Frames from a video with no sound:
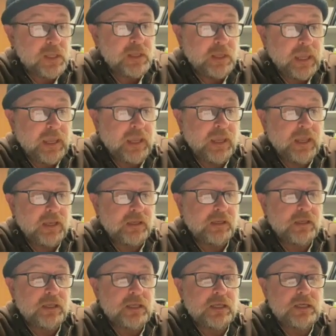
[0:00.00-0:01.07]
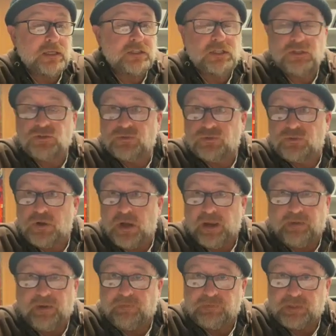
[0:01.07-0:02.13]
And she drew
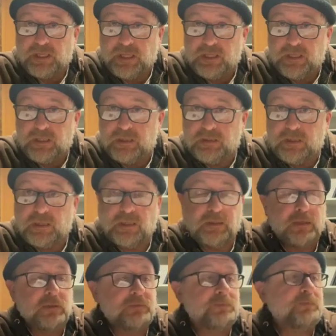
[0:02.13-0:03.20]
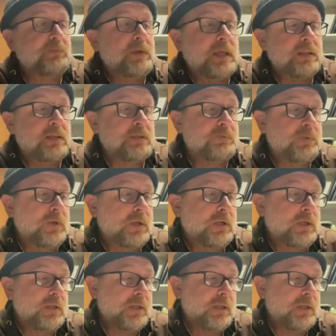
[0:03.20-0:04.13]
everything in this book.